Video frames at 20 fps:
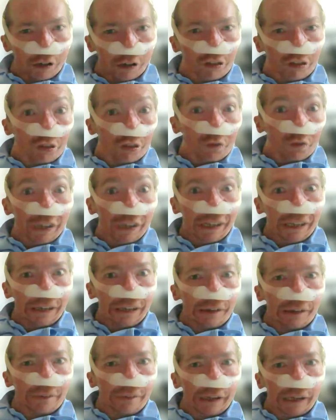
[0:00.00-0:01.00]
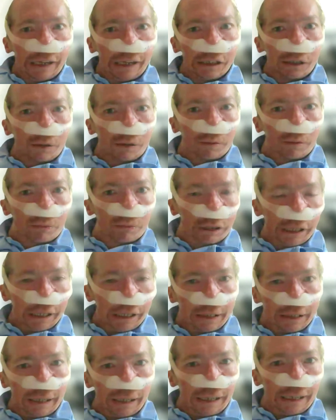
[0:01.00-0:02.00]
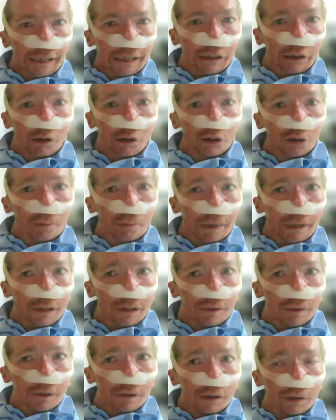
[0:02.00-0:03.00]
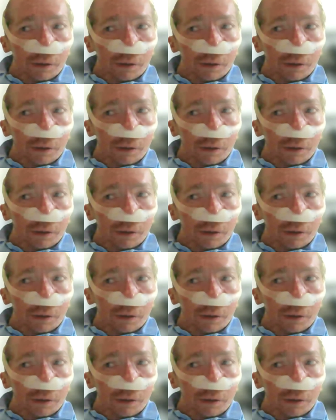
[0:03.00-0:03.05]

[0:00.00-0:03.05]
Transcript: severe than it could have been.